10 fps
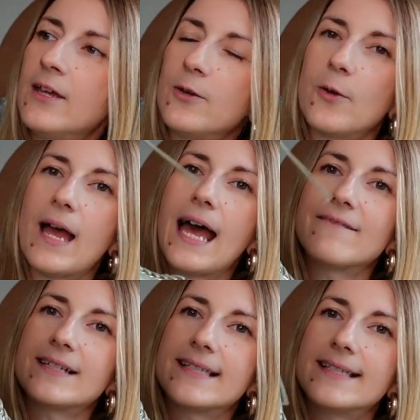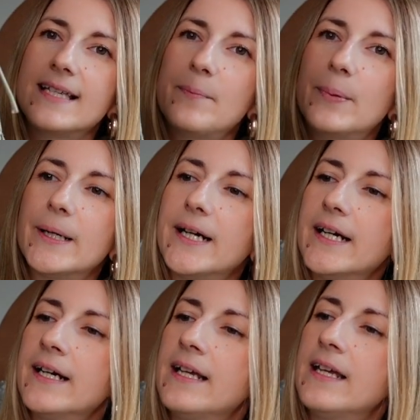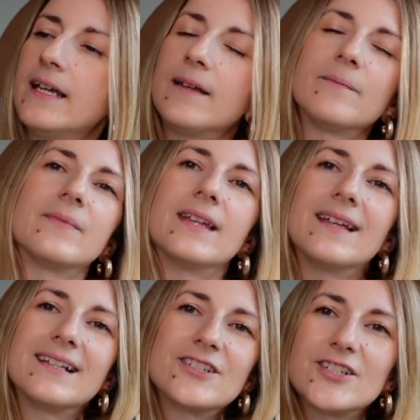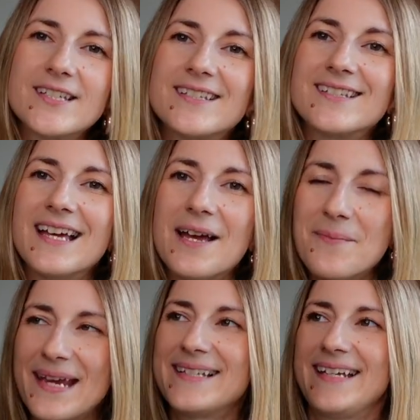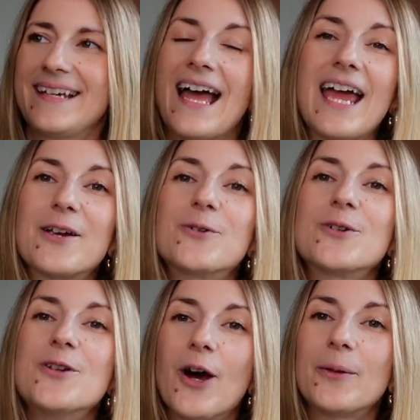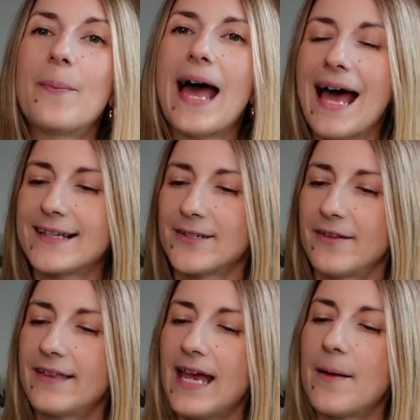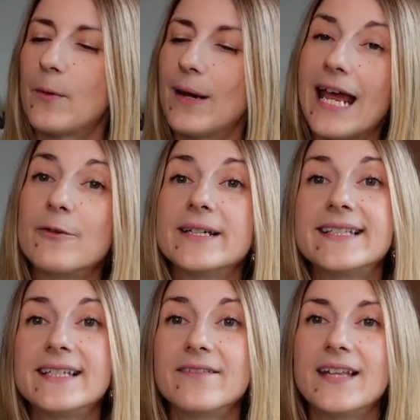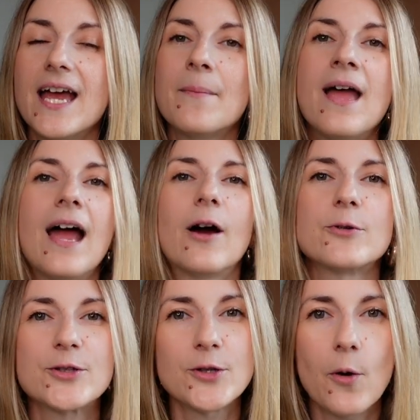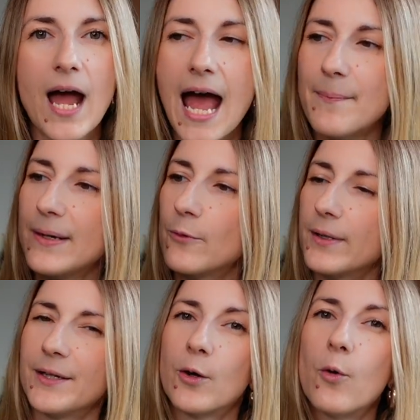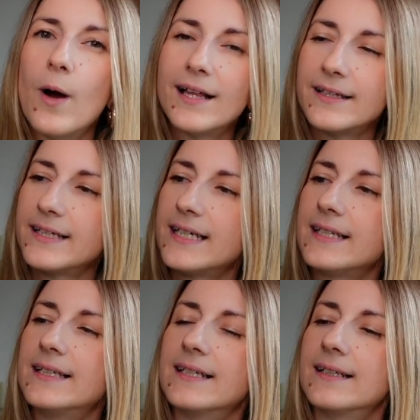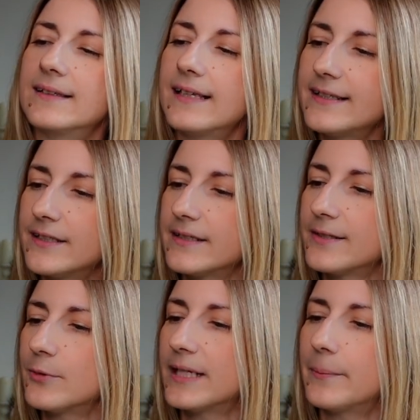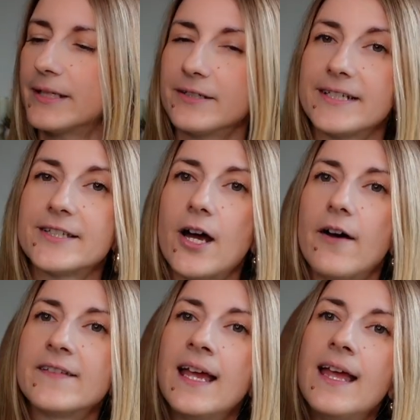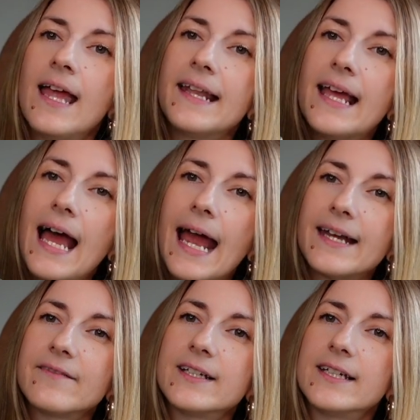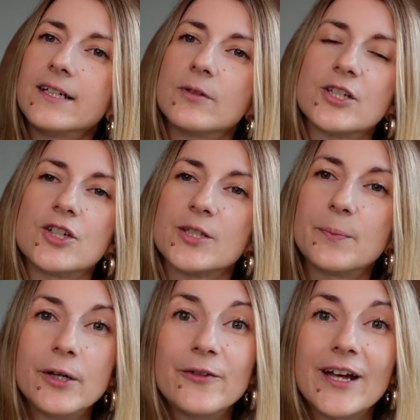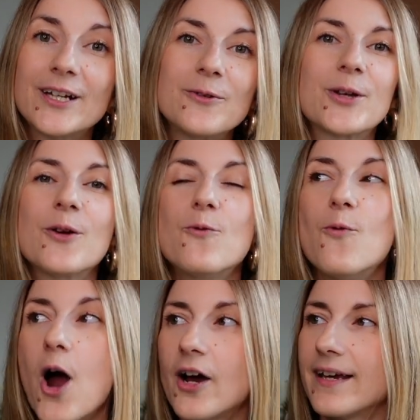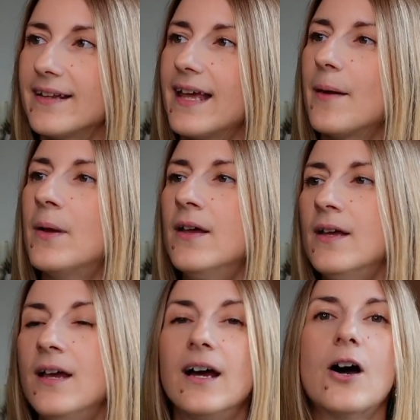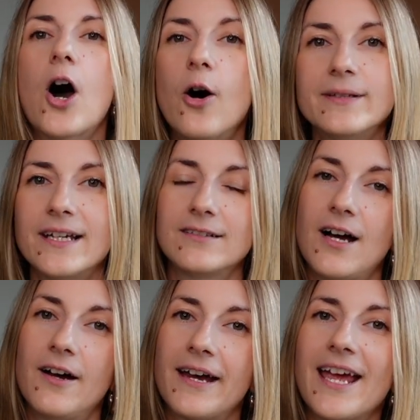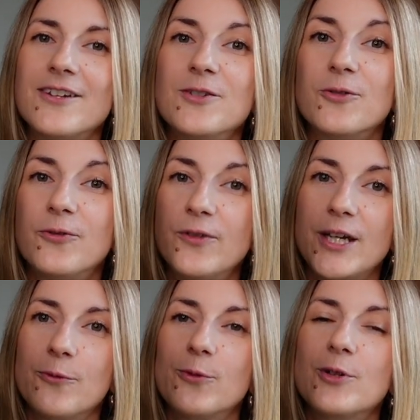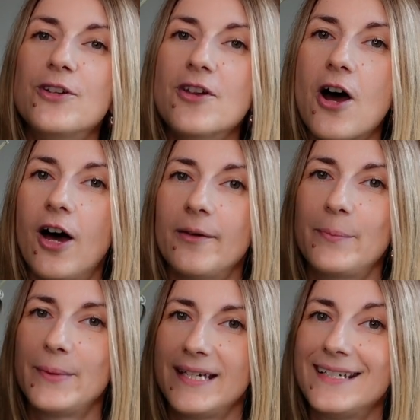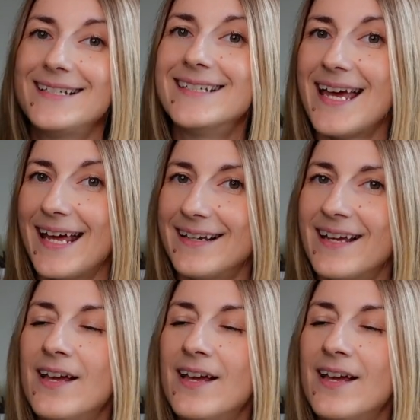You have a zipper. Just amazing. I could not pass on them. When I received them, I was so happy with the quality. The leather is really buttery soft, and the height of the heel is just perfect. You can walk in them all day long and your feet would not be dead.